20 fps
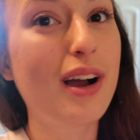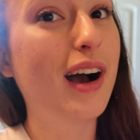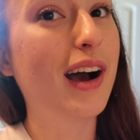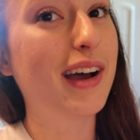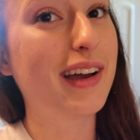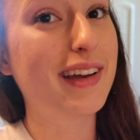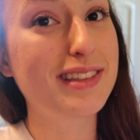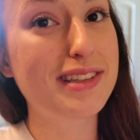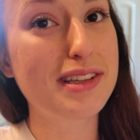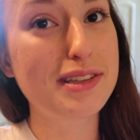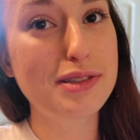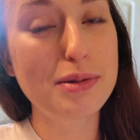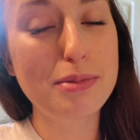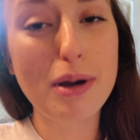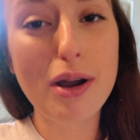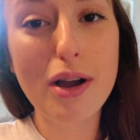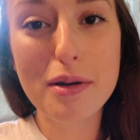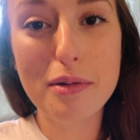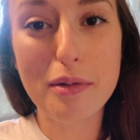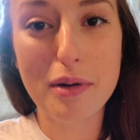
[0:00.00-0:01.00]
hot. Is it
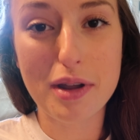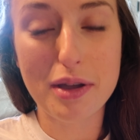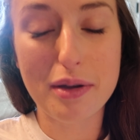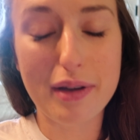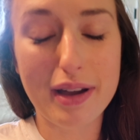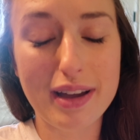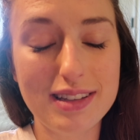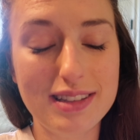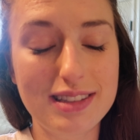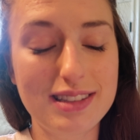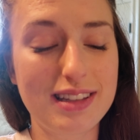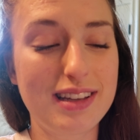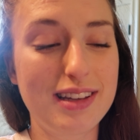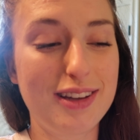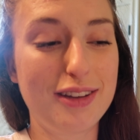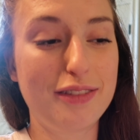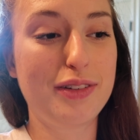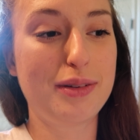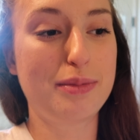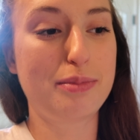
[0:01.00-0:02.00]
super hot where you guys
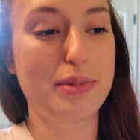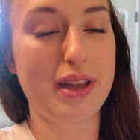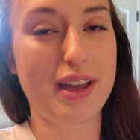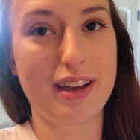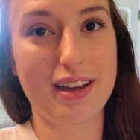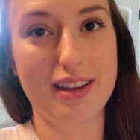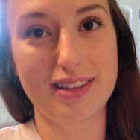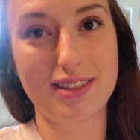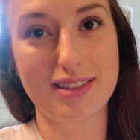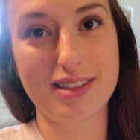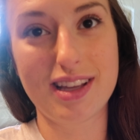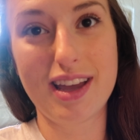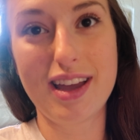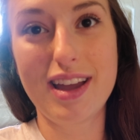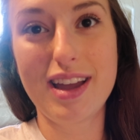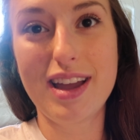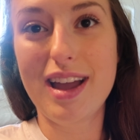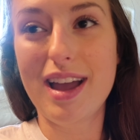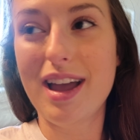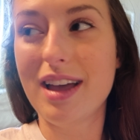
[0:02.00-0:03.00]
live? Because
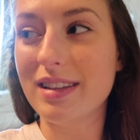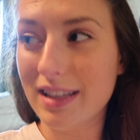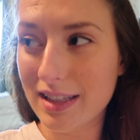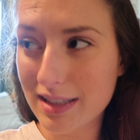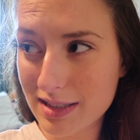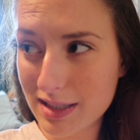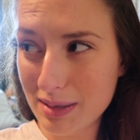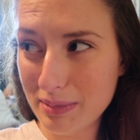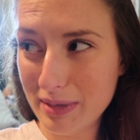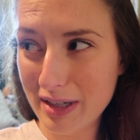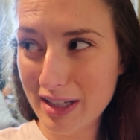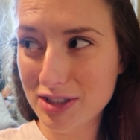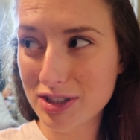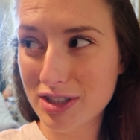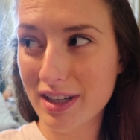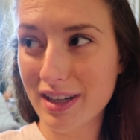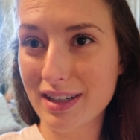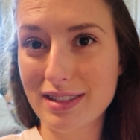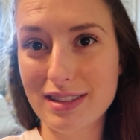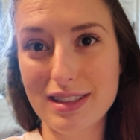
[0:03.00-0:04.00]
last time I
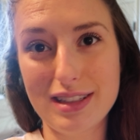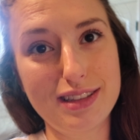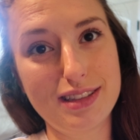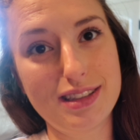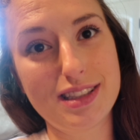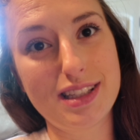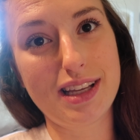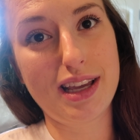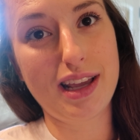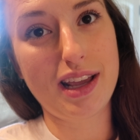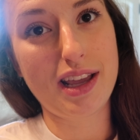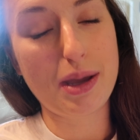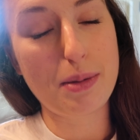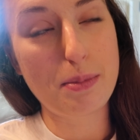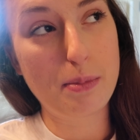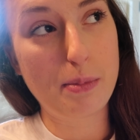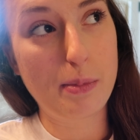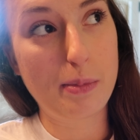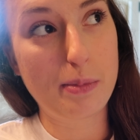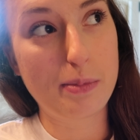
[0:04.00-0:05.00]
checked, it's like
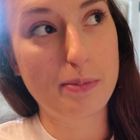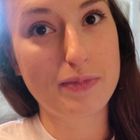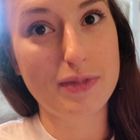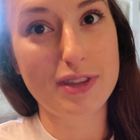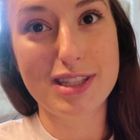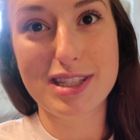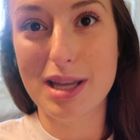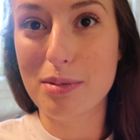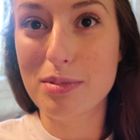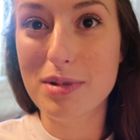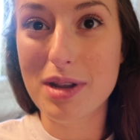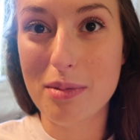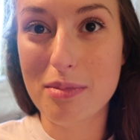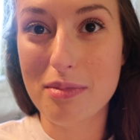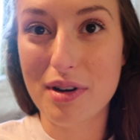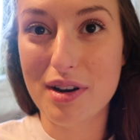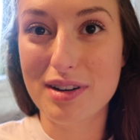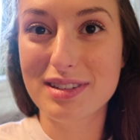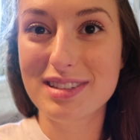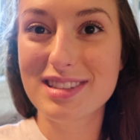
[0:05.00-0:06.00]

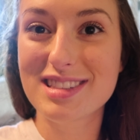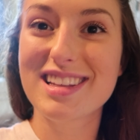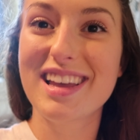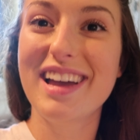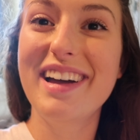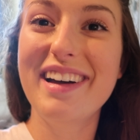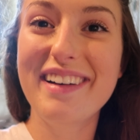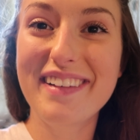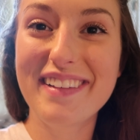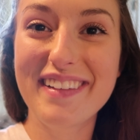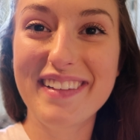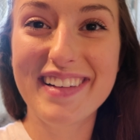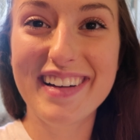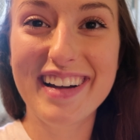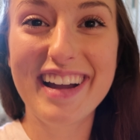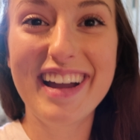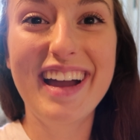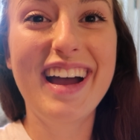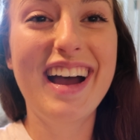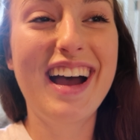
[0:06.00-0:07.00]
September. So I
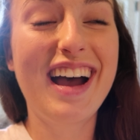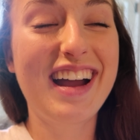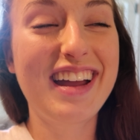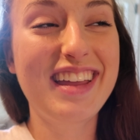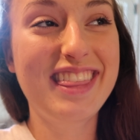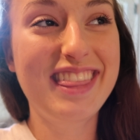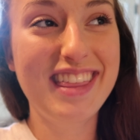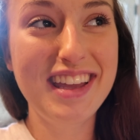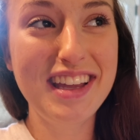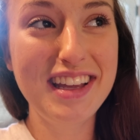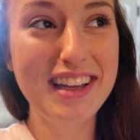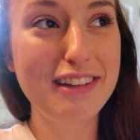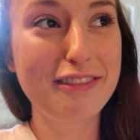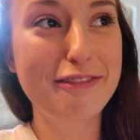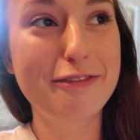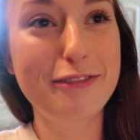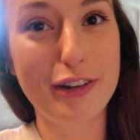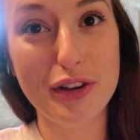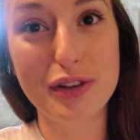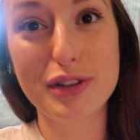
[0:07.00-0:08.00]
think
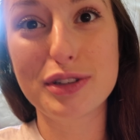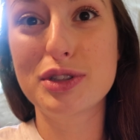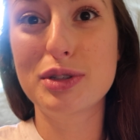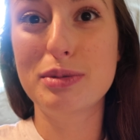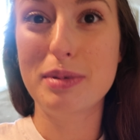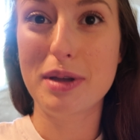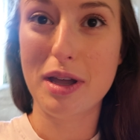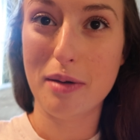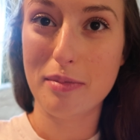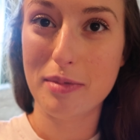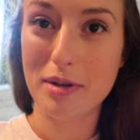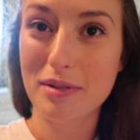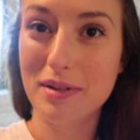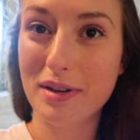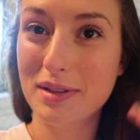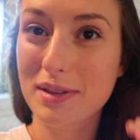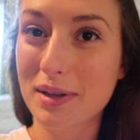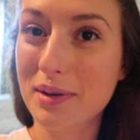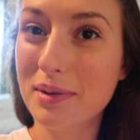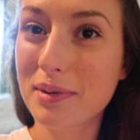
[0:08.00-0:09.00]
fall should be coming
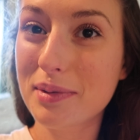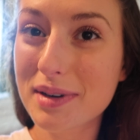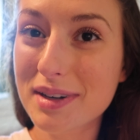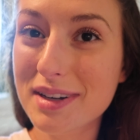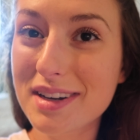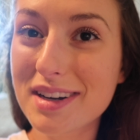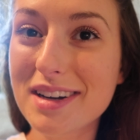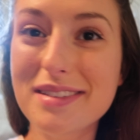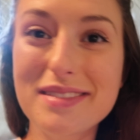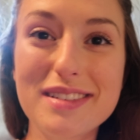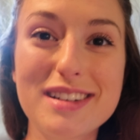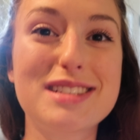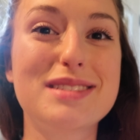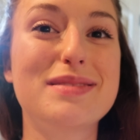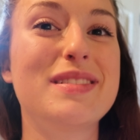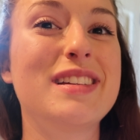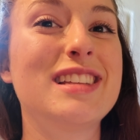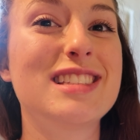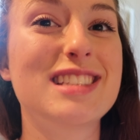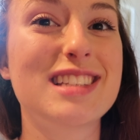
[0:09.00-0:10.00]
around the corner,
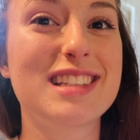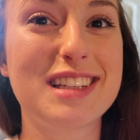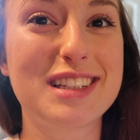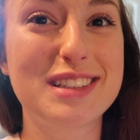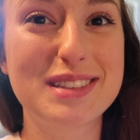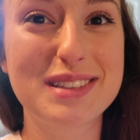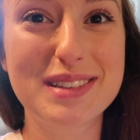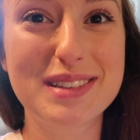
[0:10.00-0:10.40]
which means a little